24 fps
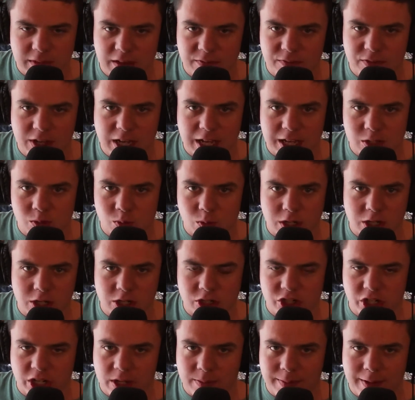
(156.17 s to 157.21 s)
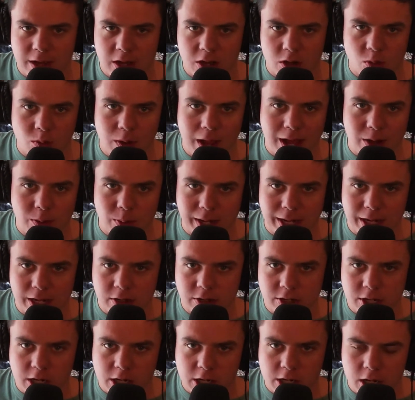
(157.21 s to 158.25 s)
you guys want to go check them out,
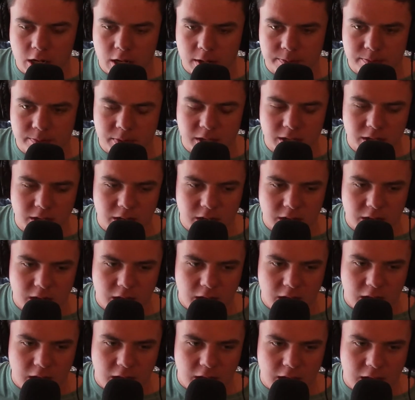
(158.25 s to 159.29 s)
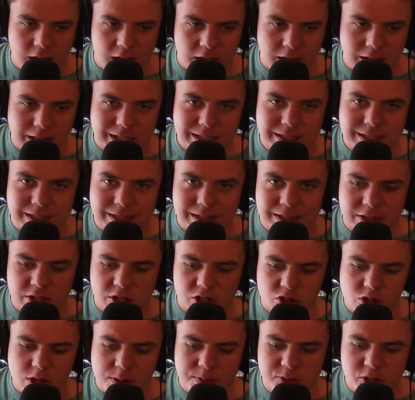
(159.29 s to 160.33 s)
radradio.com. Links in the
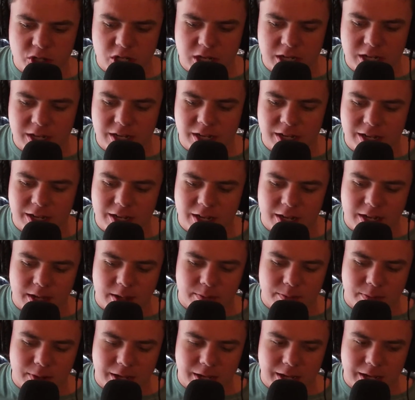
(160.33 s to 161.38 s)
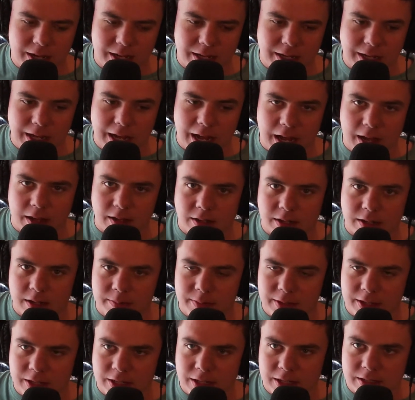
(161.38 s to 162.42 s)
description. But yeah, I
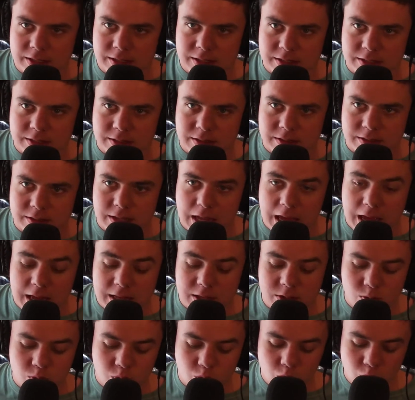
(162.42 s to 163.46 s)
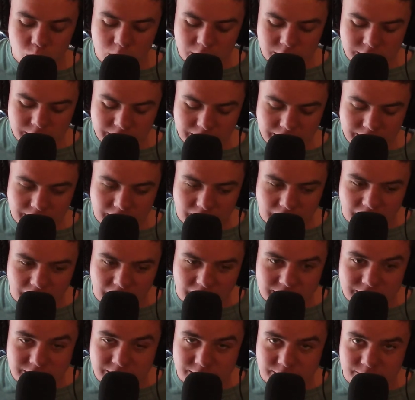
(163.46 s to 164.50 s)
mean, it's really
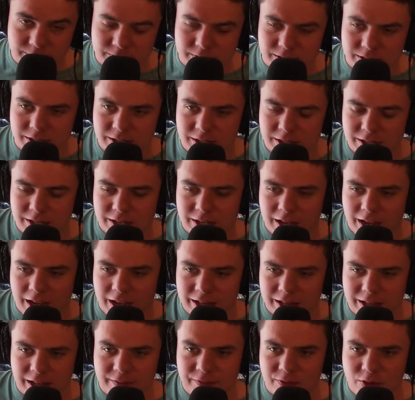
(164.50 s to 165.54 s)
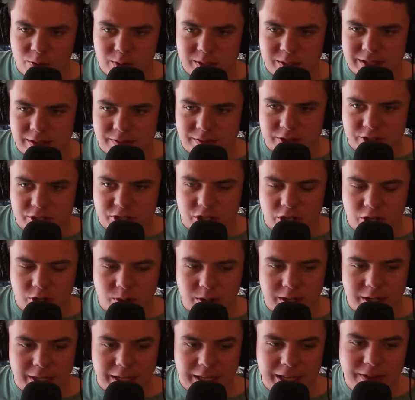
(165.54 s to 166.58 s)
awesome. I've always loved the show,
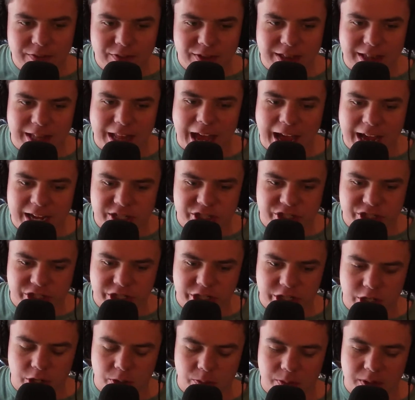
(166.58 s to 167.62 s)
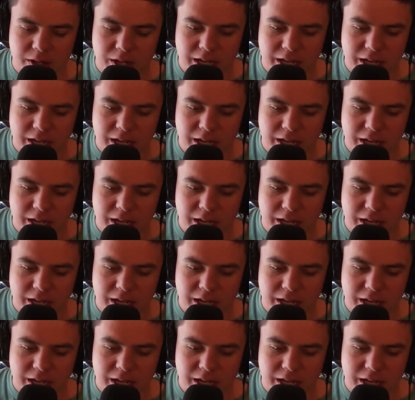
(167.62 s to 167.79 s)
and even last year,